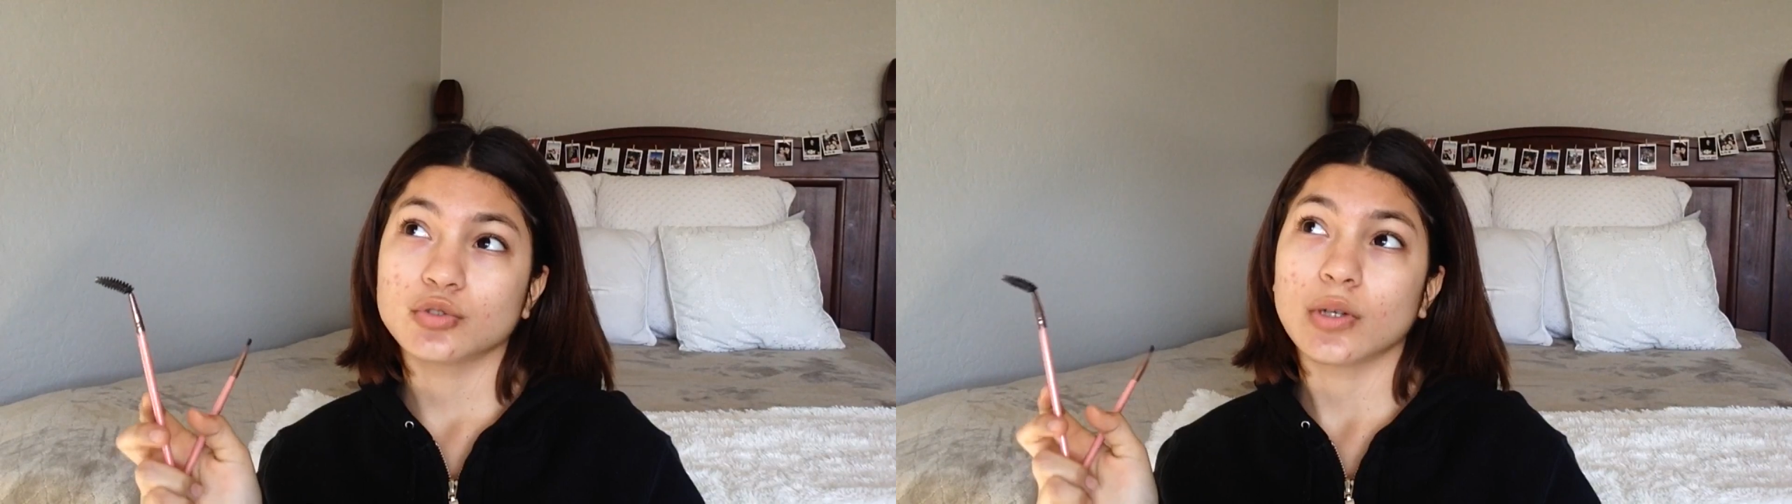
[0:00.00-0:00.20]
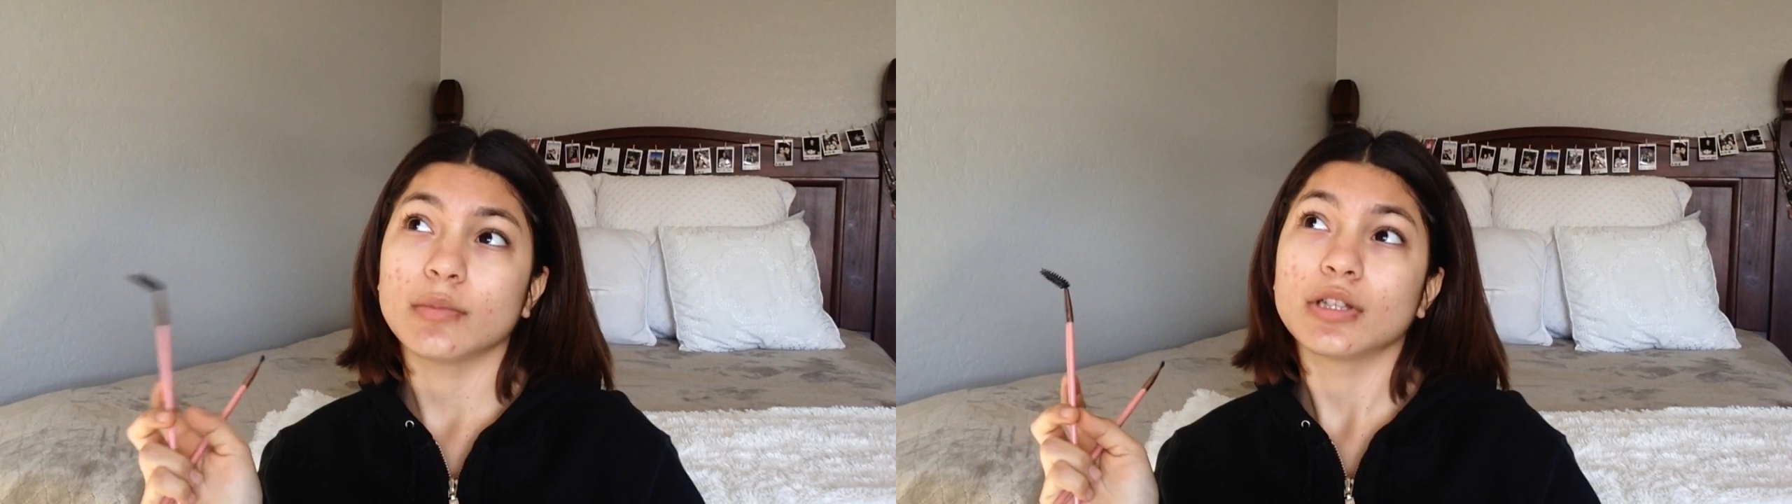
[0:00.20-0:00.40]

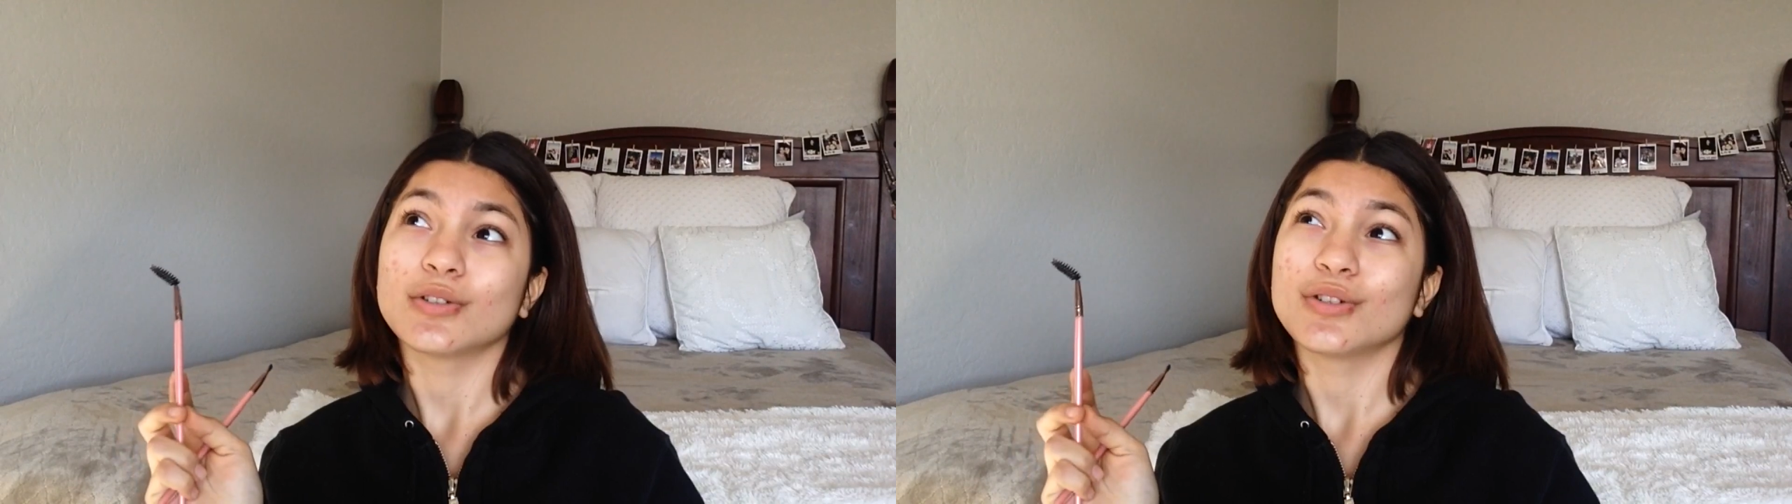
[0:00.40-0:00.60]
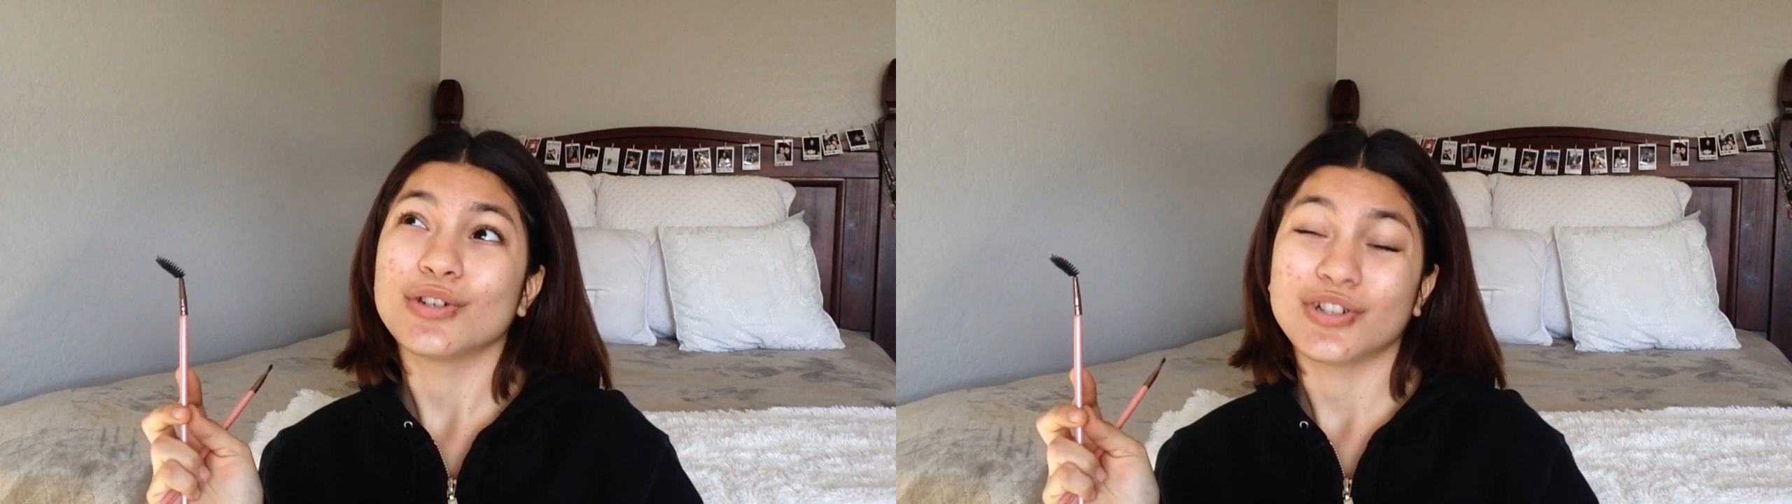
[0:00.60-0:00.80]
so I'm a
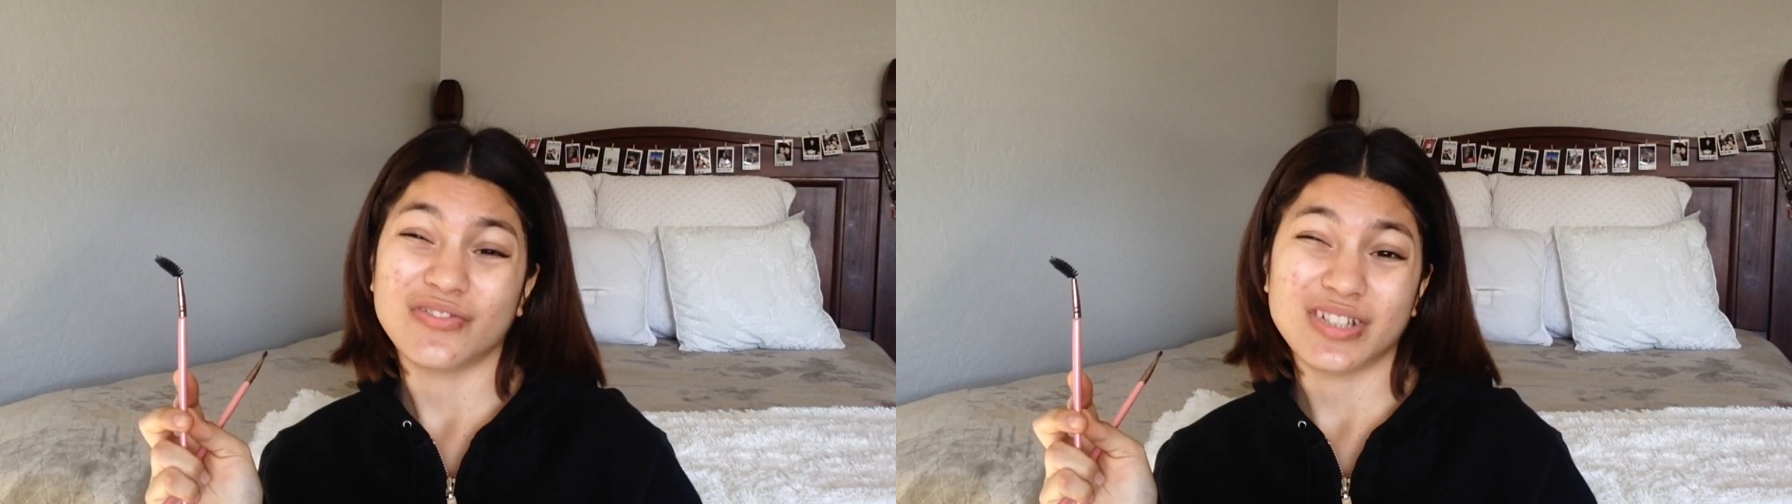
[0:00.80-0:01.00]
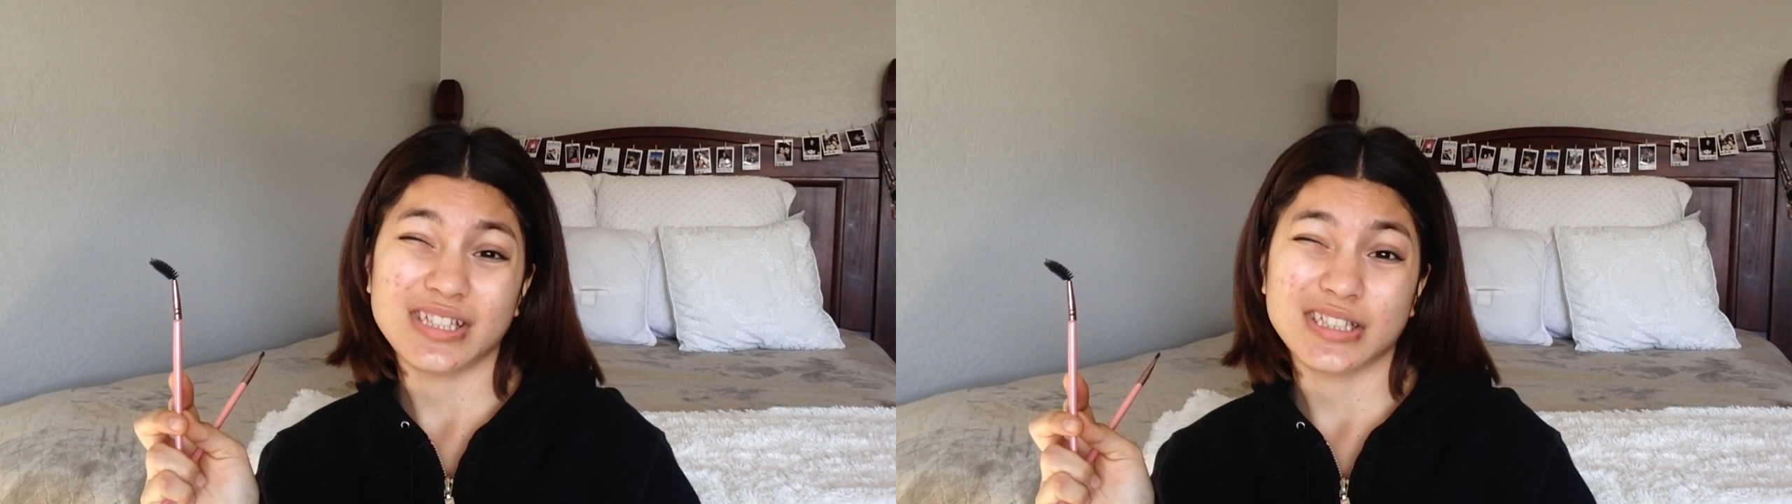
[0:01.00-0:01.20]
little
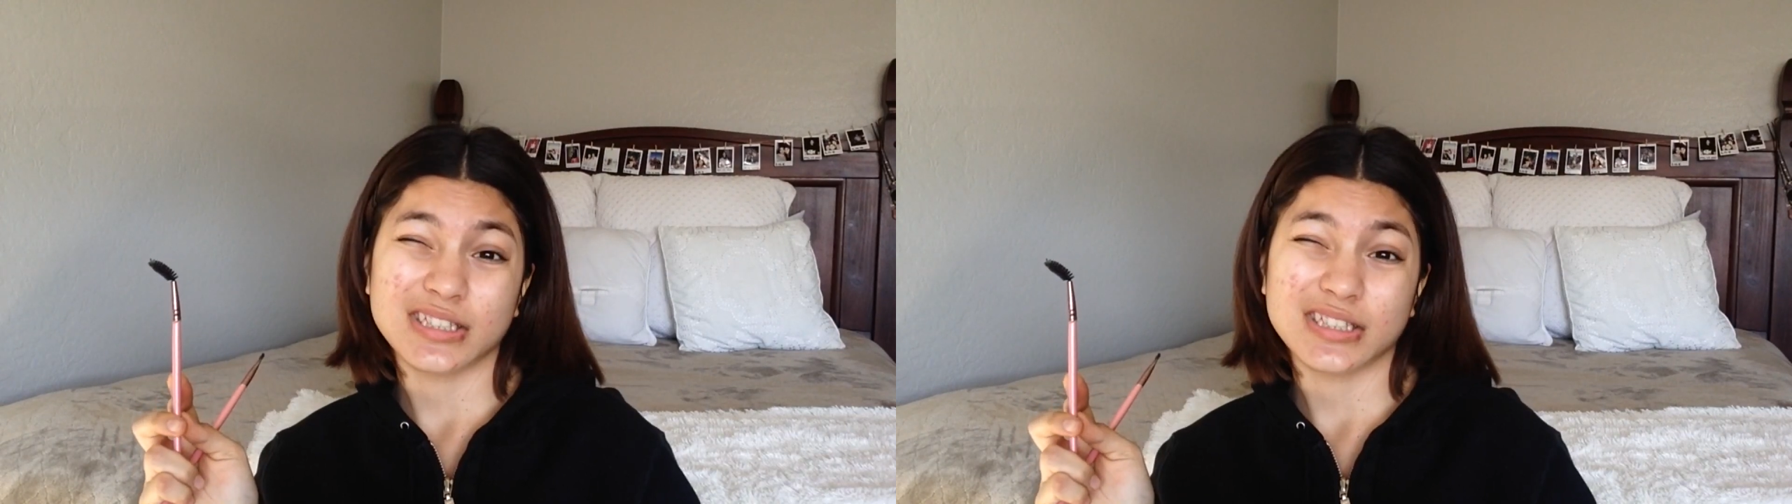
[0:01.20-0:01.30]
nervous.